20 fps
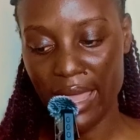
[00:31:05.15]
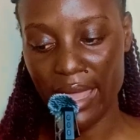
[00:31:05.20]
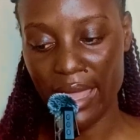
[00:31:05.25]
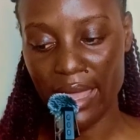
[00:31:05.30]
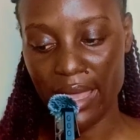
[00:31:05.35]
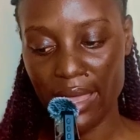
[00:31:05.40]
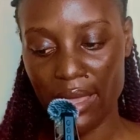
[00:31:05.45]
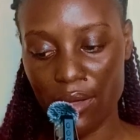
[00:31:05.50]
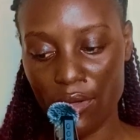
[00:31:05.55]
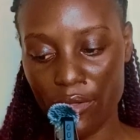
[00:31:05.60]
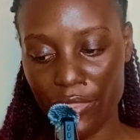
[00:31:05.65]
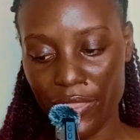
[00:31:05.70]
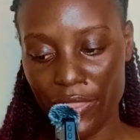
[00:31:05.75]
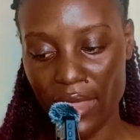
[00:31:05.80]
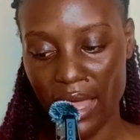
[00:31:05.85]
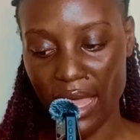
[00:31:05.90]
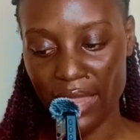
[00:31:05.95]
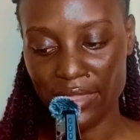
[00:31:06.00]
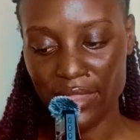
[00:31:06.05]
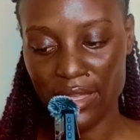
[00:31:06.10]

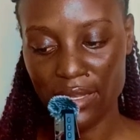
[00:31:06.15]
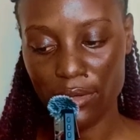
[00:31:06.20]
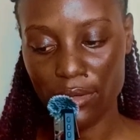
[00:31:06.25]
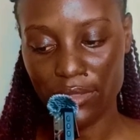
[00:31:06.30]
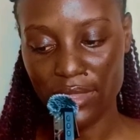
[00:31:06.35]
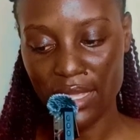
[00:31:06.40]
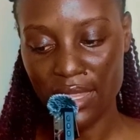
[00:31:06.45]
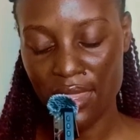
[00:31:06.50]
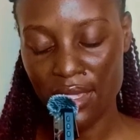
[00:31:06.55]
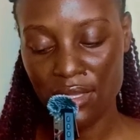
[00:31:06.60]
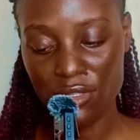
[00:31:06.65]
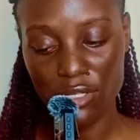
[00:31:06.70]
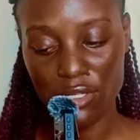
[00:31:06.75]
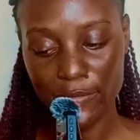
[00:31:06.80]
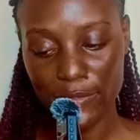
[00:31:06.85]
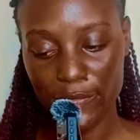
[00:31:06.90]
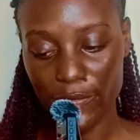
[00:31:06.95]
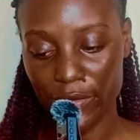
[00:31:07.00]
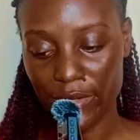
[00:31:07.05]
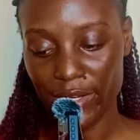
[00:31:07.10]
and then Authentic
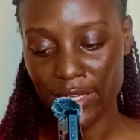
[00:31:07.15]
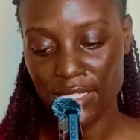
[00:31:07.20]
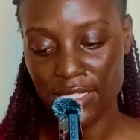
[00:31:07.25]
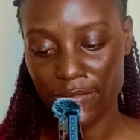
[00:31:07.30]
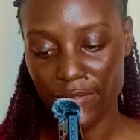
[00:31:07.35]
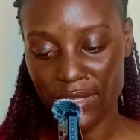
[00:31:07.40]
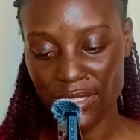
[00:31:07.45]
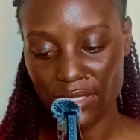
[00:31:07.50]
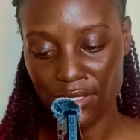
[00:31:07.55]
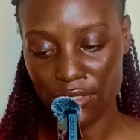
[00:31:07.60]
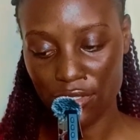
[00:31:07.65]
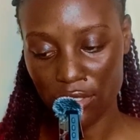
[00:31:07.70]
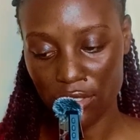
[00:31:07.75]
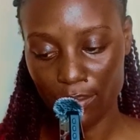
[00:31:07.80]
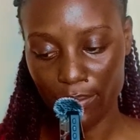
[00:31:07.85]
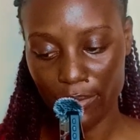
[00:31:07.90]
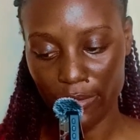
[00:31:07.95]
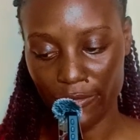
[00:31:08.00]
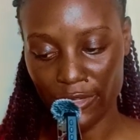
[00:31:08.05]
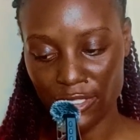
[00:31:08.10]
Jobs for creative and
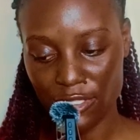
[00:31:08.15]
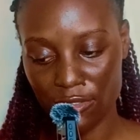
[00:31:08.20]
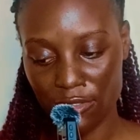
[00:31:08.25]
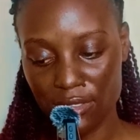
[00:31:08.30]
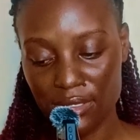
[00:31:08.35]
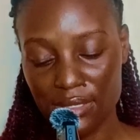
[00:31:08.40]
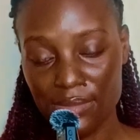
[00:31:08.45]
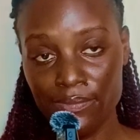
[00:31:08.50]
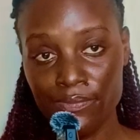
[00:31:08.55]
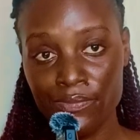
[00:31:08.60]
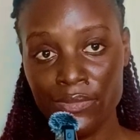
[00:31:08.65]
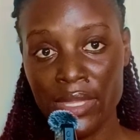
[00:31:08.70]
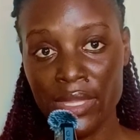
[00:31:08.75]
digital professionals.